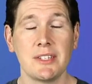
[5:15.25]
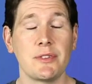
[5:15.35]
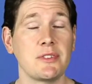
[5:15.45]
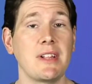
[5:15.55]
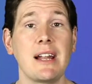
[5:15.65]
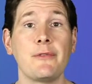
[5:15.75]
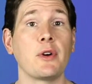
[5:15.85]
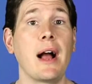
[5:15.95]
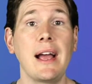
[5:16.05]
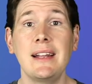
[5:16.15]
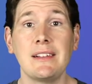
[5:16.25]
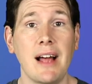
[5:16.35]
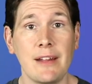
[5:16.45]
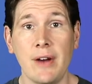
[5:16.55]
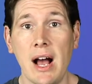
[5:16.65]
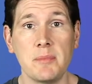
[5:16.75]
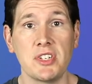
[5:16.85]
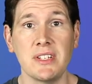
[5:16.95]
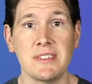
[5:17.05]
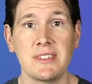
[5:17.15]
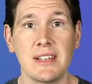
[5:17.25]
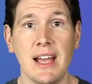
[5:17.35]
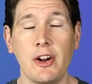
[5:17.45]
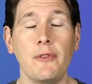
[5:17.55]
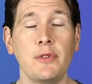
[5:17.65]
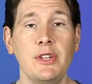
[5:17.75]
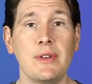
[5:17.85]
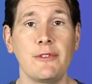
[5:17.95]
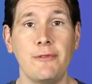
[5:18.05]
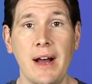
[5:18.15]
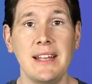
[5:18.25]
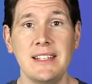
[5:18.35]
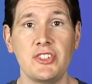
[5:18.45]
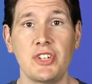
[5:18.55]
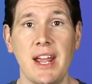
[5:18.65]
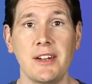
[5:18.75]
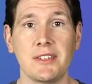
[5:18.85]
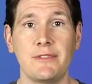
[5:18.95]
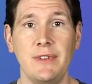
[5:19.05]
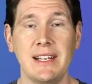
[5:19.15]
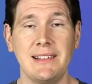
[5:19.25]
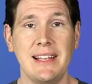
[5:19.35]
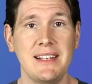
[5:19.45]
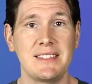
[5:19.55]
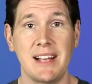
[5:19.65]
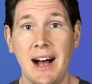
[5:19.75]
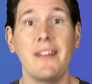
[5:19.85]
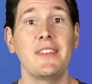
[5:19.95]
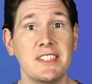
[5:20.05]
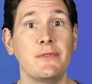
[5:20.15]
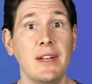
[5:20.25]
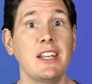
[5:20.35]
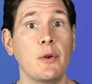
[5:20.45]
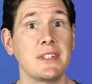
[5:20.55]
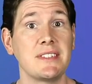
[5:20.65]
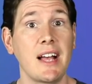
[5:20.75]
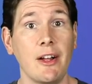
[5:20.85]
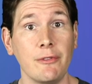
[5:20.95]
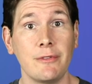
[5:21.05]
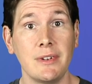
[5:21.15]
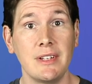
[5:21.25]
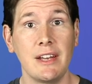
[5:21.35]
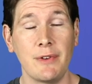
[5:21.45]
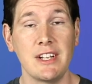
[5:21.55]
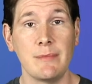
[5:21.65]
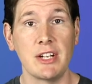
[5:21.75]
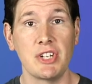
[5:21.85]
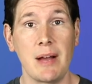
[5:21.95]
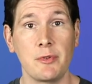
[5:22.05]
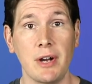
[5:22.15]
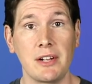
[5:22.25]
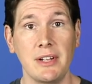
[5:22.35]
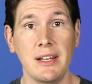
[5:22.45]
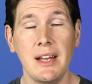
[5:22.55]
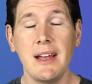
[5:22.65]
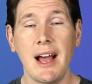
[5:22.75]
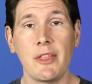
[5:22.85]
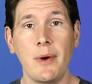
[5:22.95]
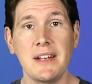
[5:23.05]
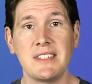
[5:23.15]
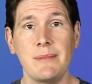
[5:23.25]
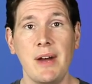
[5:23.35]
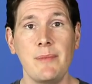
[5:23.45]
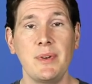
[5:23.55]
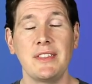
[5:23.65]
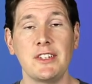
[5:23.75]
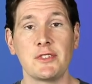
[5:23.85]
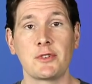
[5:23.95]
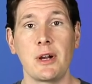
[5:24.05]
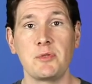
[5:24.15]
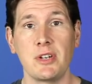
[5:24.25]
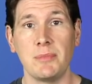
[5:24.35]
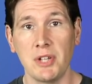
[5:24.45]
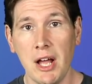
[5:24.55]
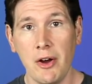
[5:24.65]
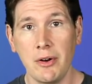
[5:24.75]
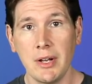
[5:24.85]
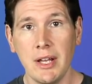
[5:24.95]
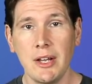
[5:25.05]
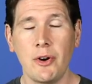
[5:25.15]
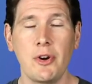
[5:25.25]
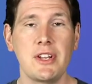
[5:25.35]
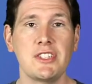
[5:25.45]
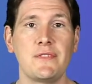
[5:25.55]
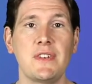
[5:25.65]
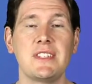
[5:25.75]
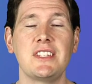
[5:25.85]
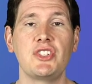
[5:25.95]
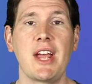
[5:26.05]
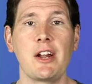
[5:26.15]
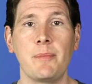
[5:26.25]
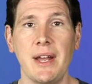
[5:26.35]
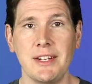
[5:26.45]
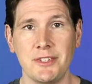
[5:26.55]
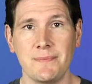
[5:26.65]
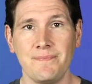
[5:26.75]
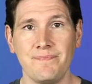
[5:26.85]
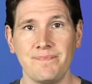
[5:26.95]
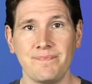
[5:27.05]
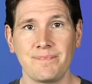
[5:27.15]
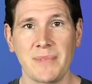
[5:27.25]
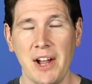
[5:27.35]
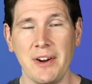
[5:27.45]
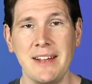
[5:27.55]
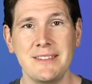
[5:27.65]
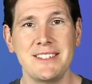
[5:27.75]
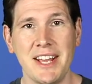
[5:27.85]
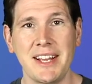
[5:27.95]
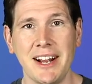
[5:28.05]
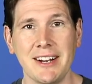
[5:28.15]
So there's a lot of variety, a lot of options, and hopefully you can find these channels via links on this video itself, if I did my job correctly. Otherwise, they might be in the description below, or you can just visit the channel page. All right, take